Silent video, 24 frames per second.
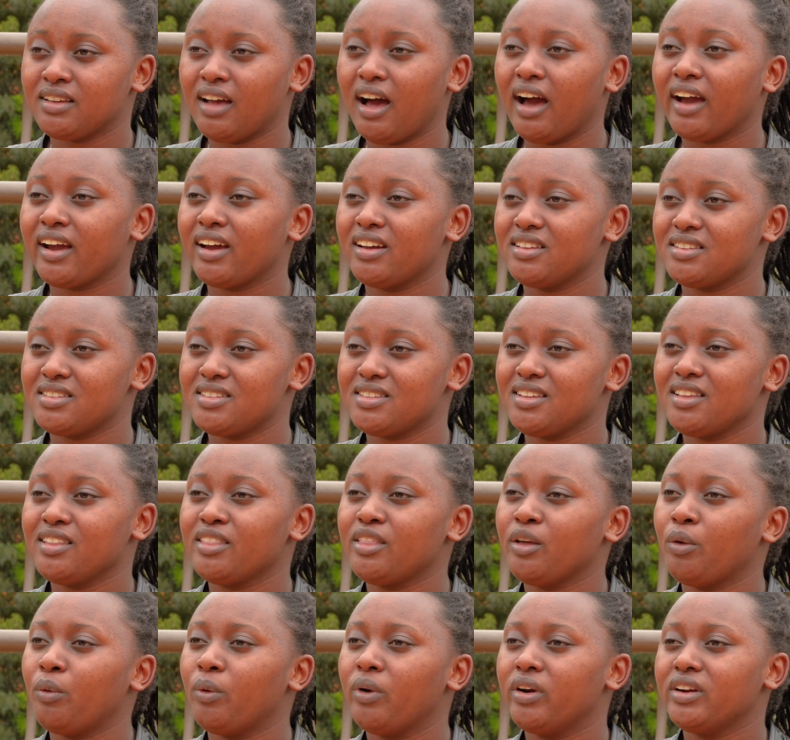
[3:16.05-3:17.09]
I can see
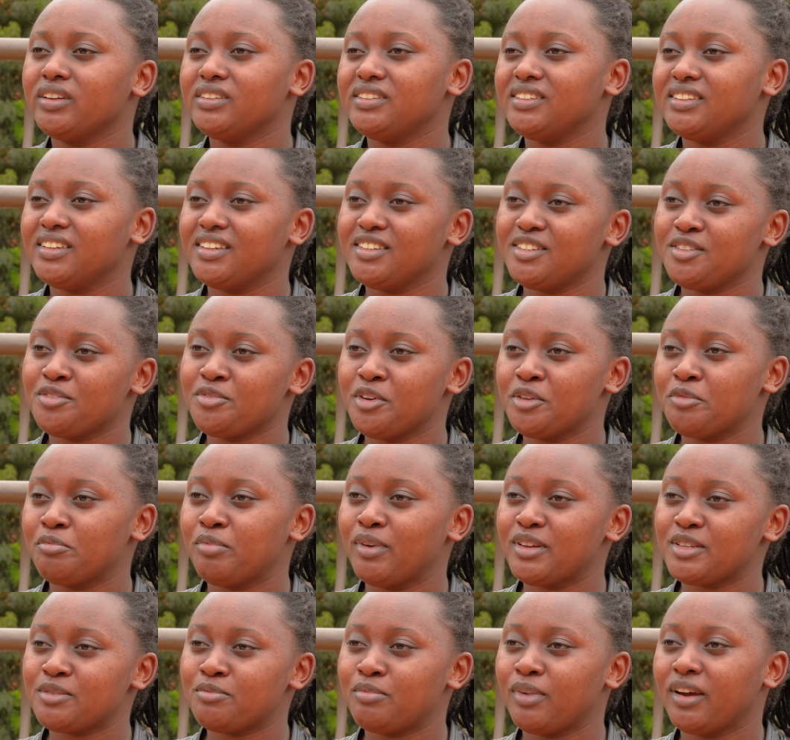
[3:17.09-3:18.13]
the world in a different
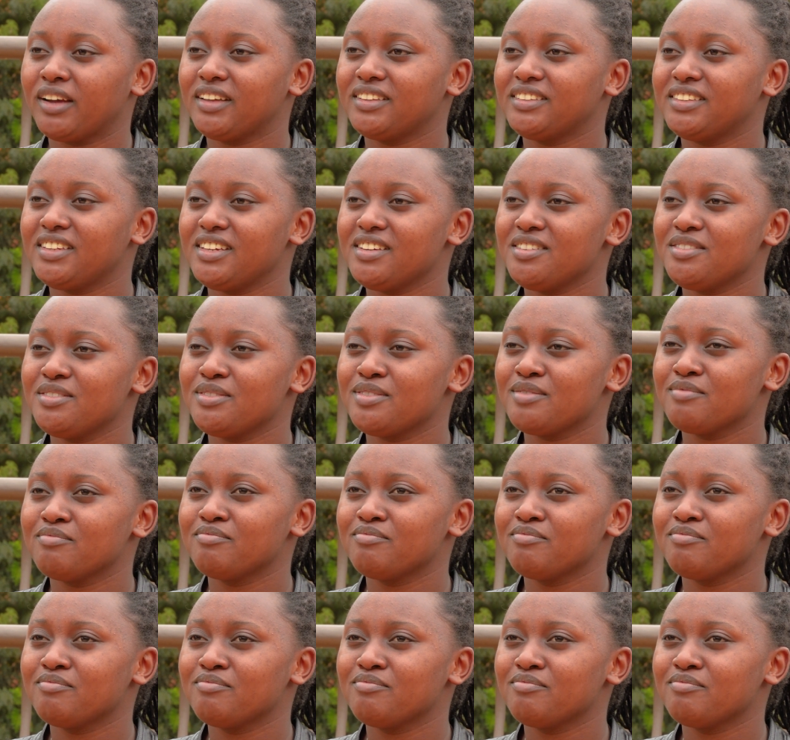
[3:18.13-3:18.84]
perspective.